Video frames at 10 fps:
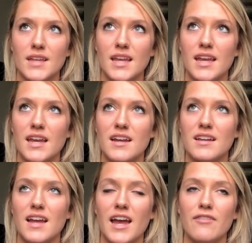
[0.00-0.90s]

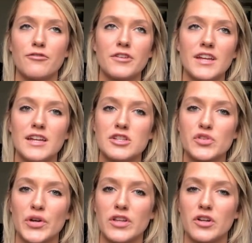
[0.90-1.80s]
And I've really
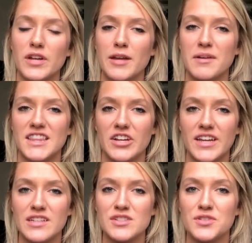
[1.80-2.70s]
enjoyed learning about their
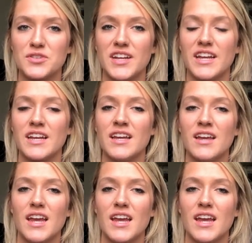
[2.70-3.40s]
history